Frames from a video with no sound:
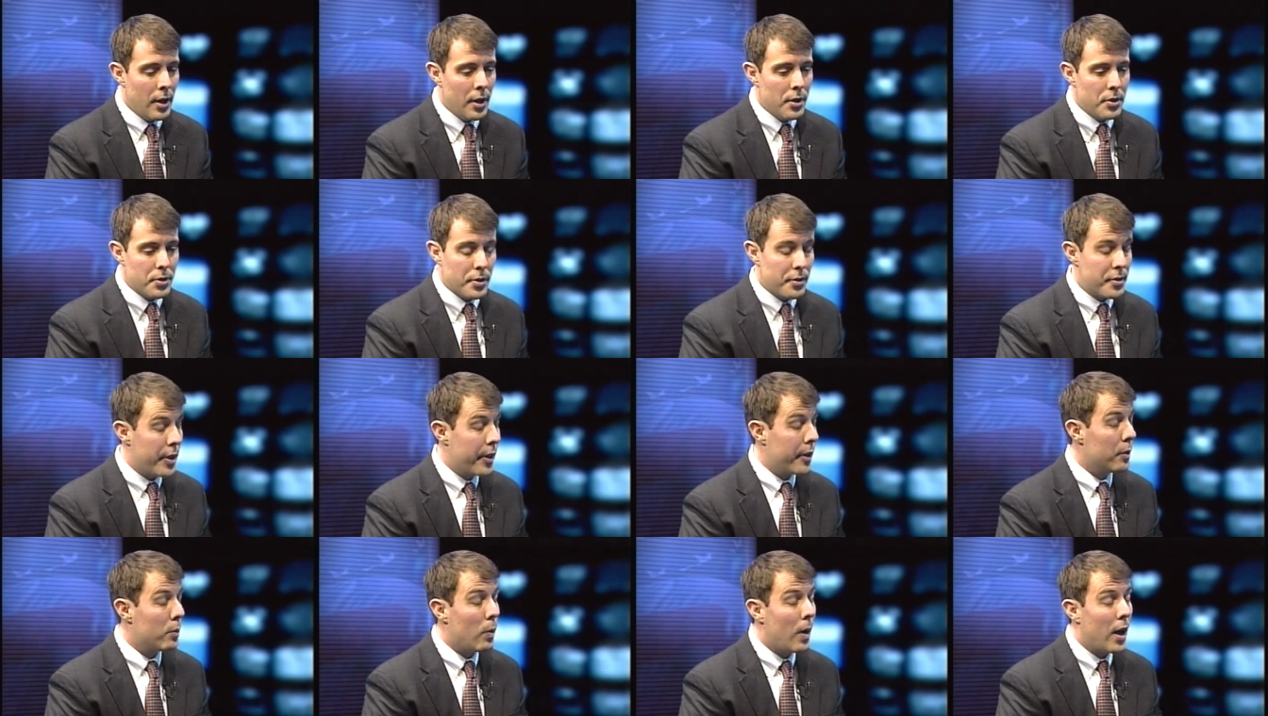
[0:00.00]
So
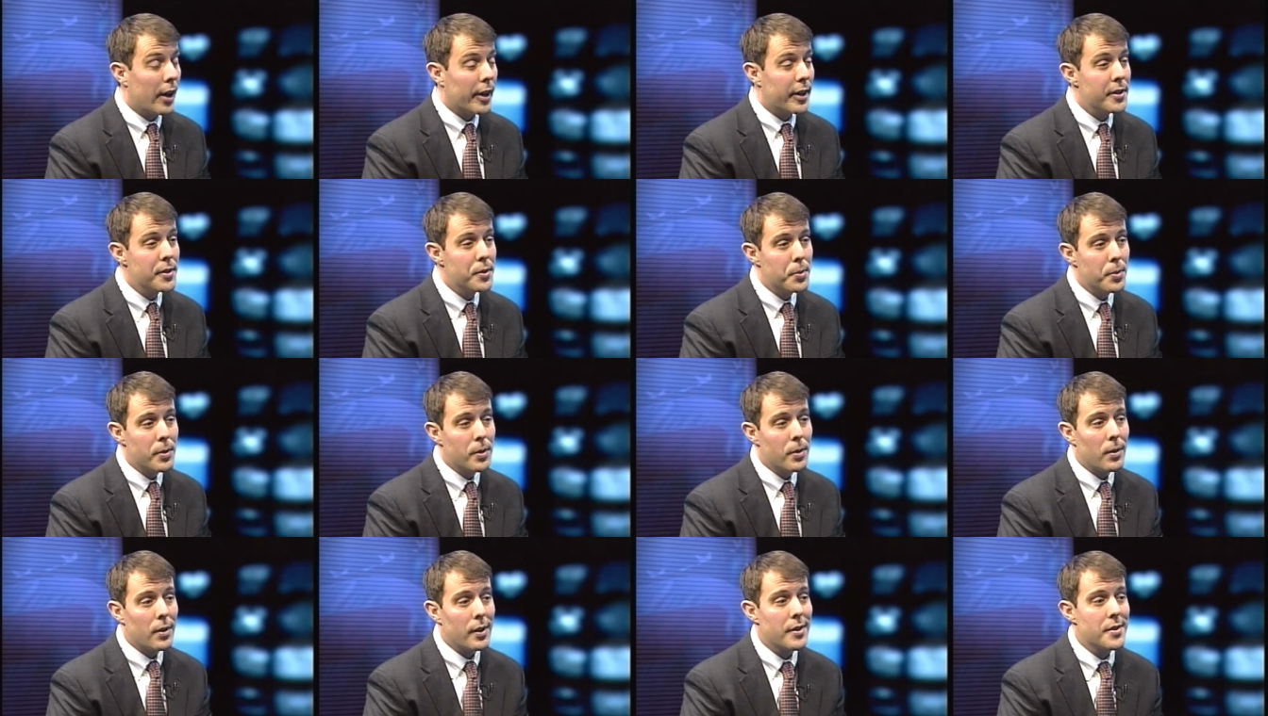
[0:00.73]
they'll walk into an
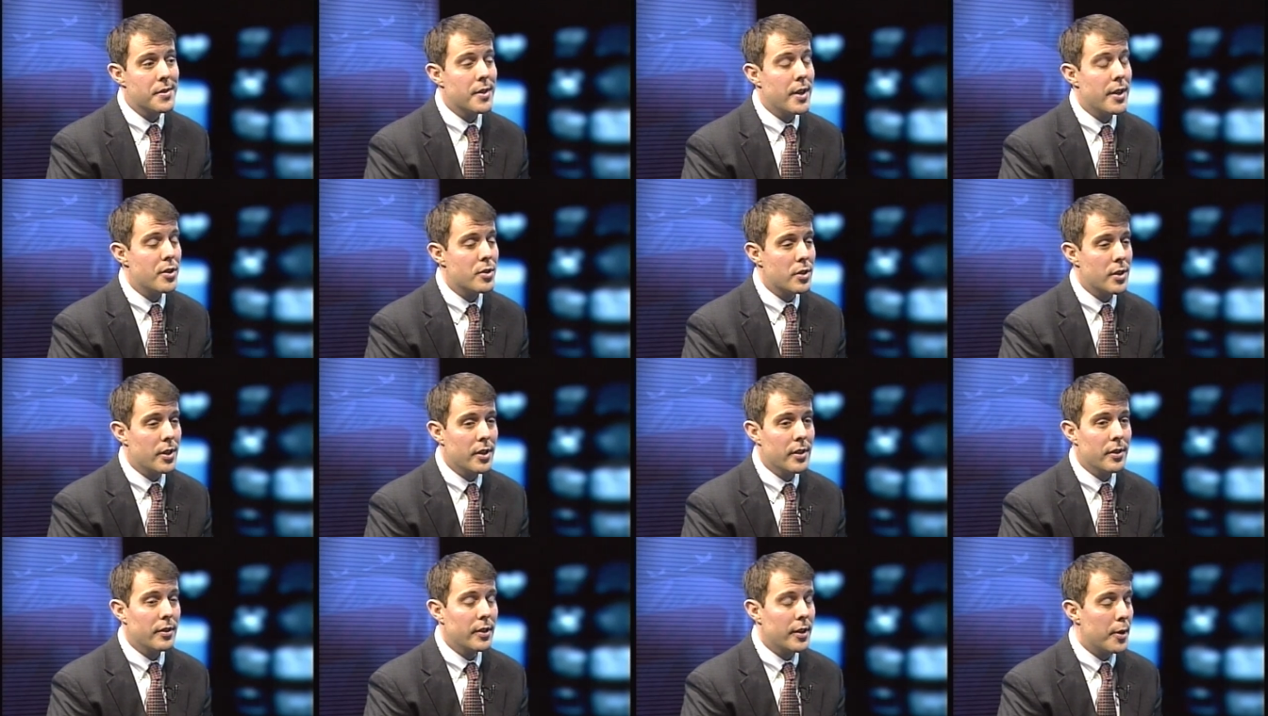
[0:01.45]
organization
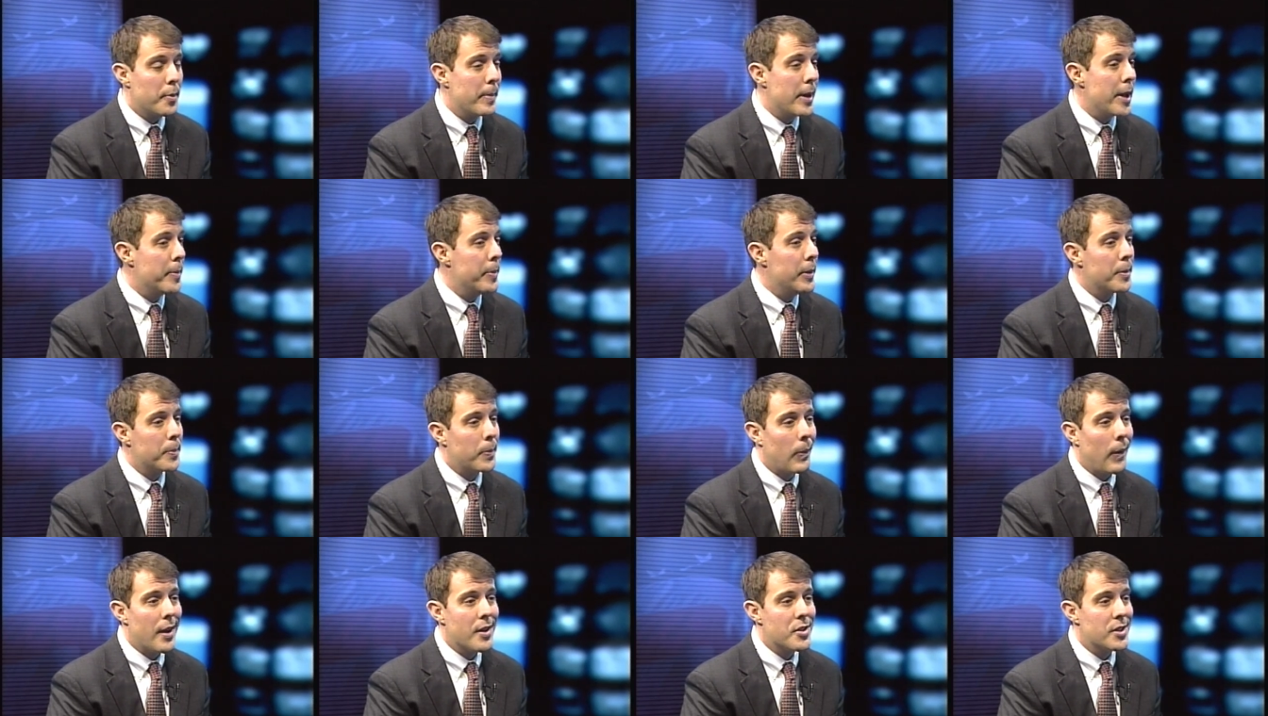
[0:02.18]
and there may be a
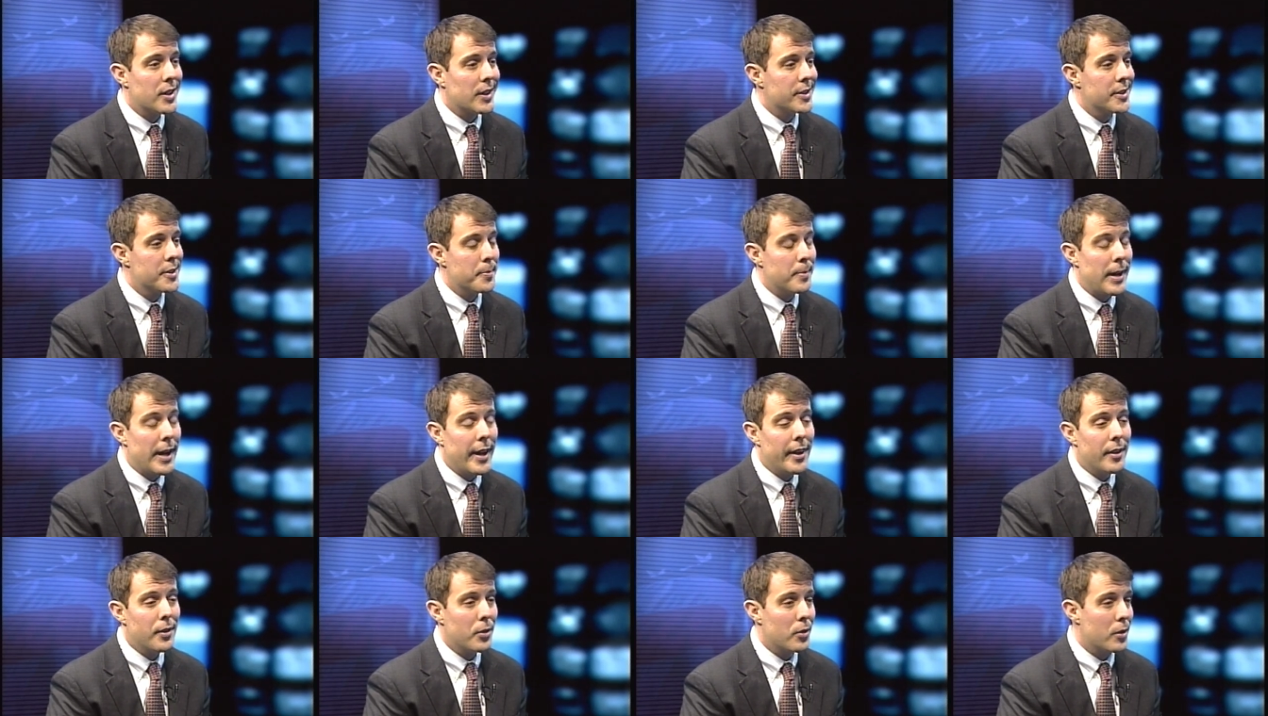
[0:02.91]
project in
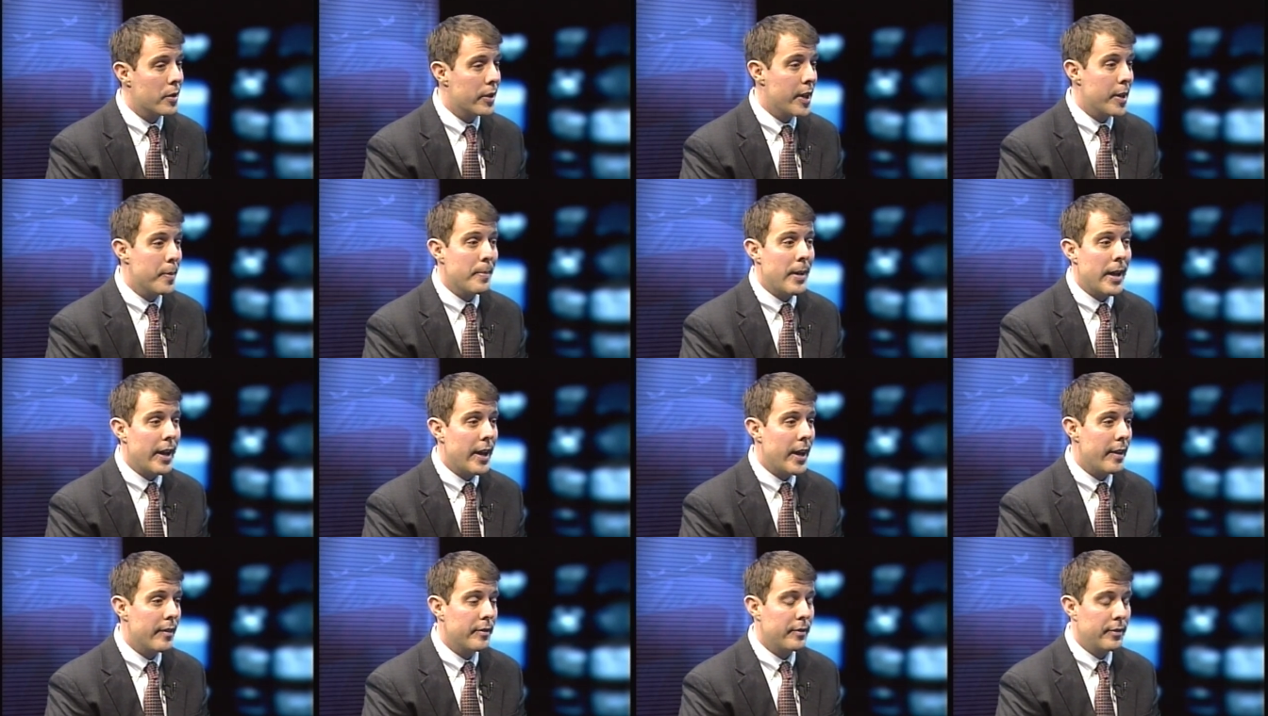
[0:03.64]
mind, or they may
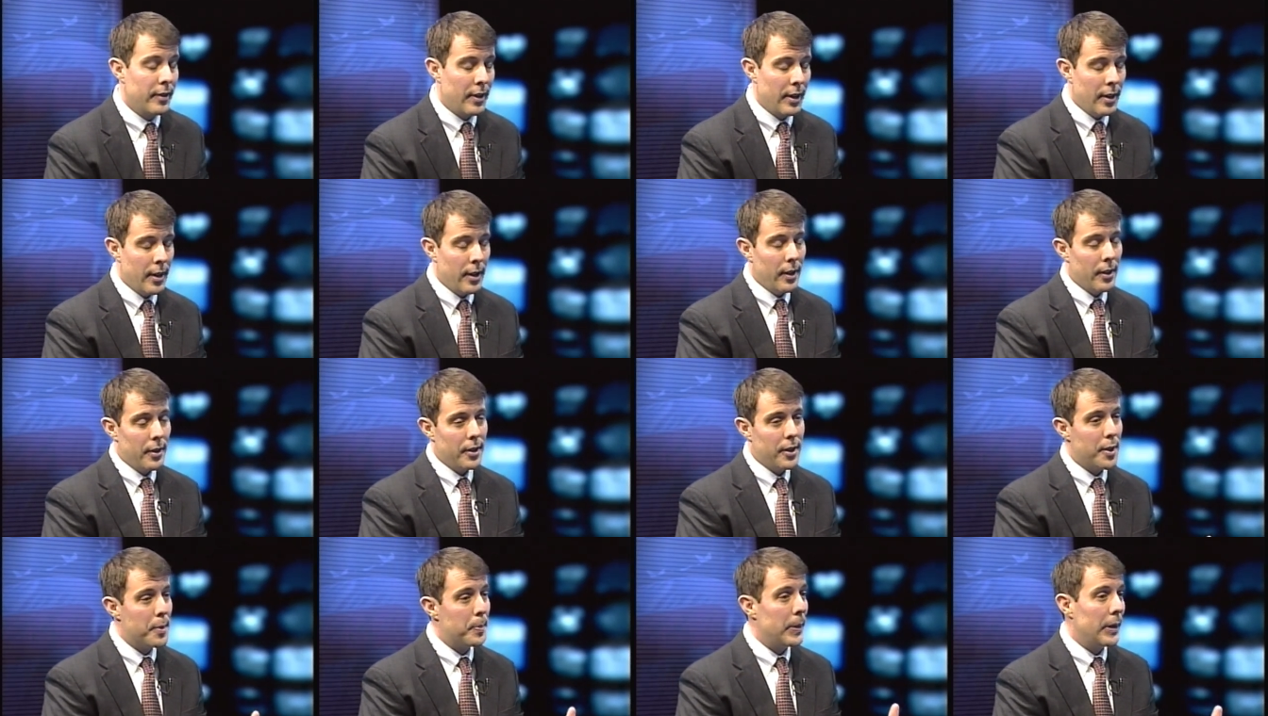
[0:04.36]
have
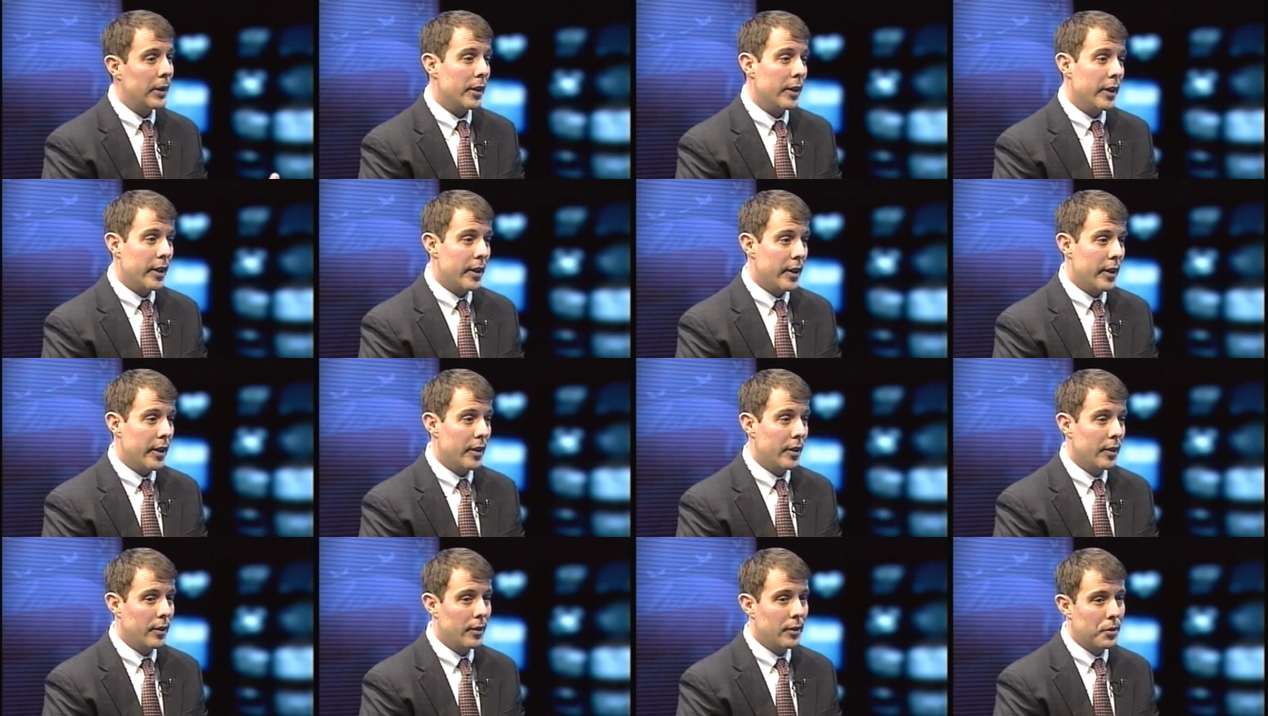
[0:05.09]
the ability
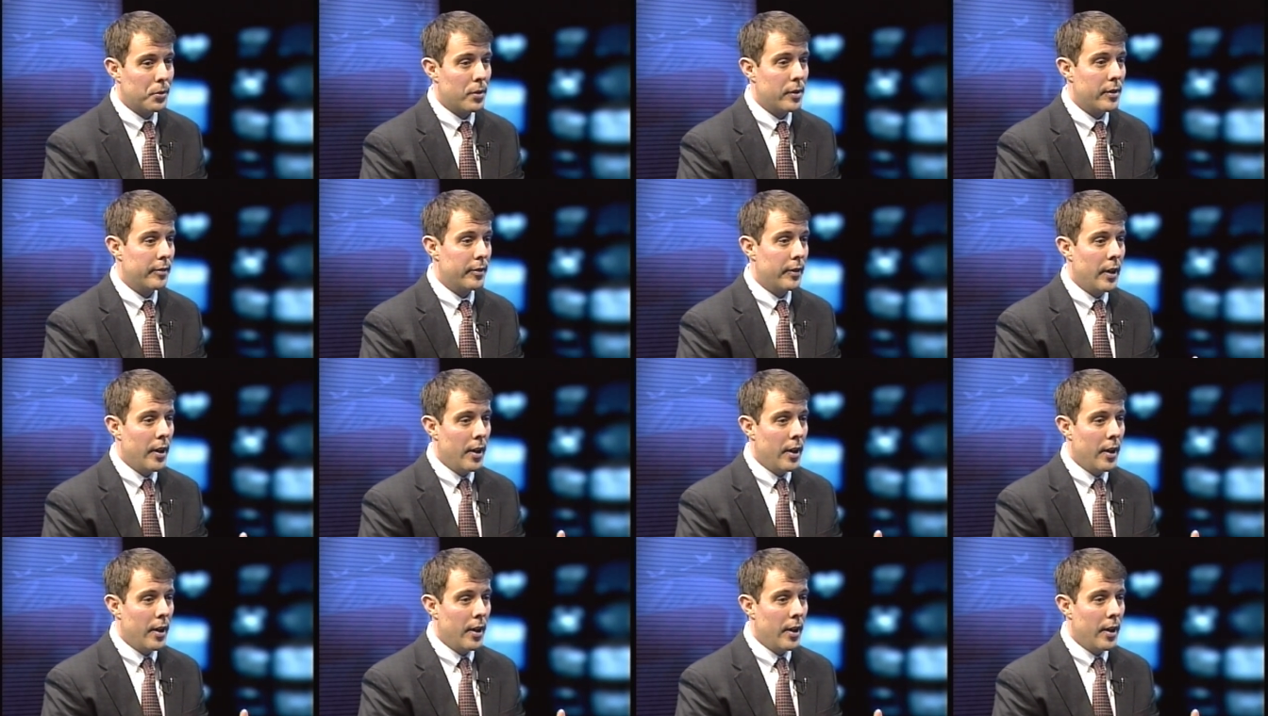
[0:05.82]
to sort of